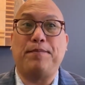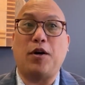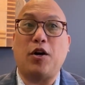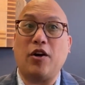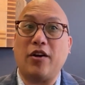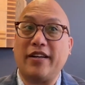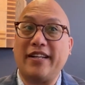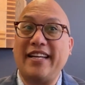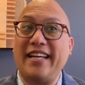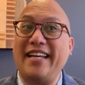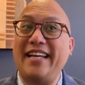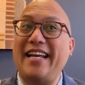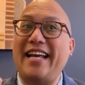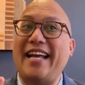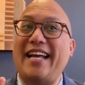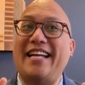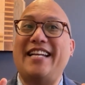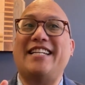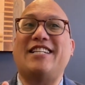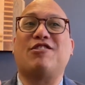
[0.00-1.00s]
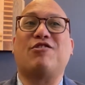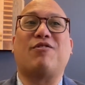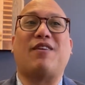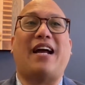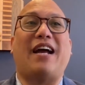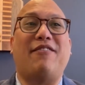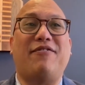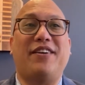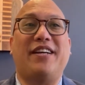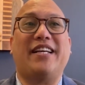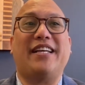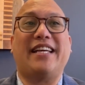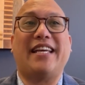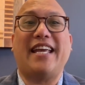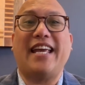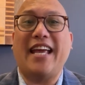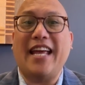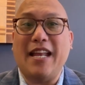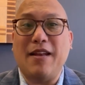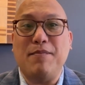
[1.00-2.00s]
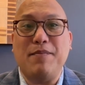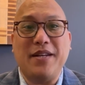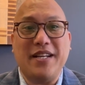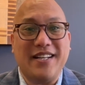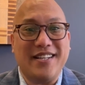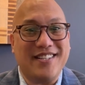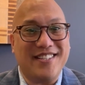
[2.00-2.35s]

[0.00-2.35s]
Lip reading: Parking and traffic can be